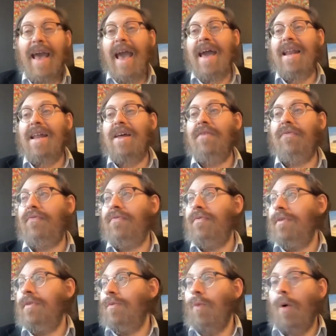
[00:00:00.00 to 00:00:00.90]
And if
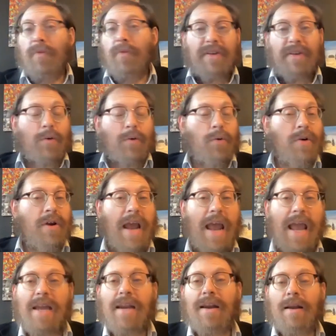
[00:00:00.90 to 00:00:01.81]
what we
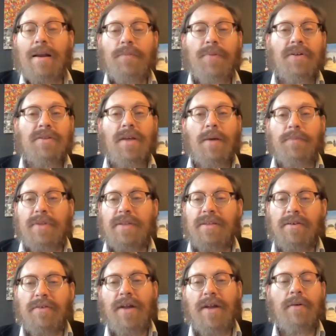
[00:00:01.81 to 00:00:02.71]
created and built up
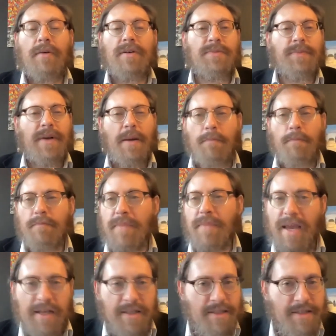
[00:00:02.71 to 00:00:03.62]
until now has been
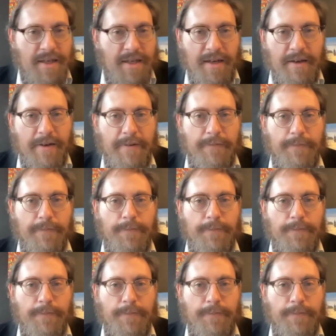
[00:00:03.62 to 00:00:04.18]
amazing,